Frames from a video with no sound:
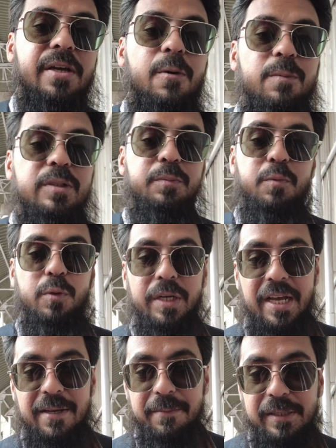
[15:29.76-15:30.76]
how much more
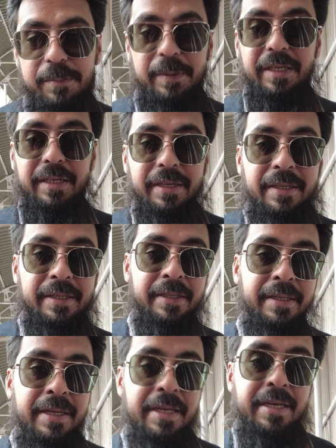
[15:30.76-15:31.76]
time is spent
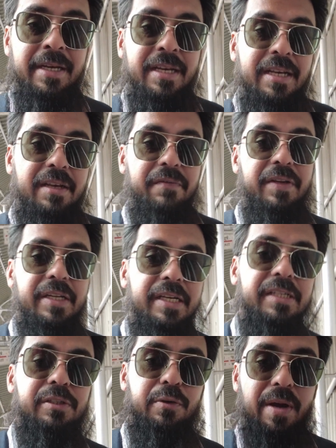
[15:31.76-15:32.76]
if in
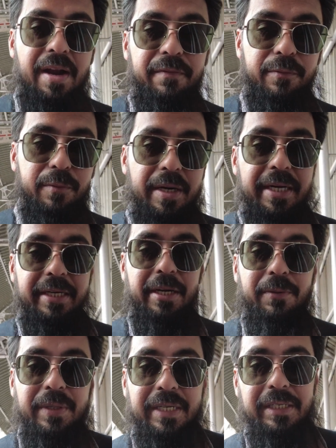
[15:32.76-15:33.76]
case you have to go
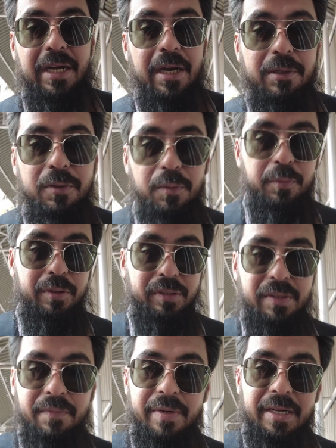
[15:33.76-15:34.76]
down at Ghat or
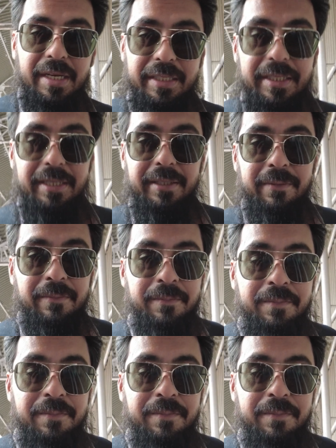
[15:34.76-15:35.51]
somewhere like that.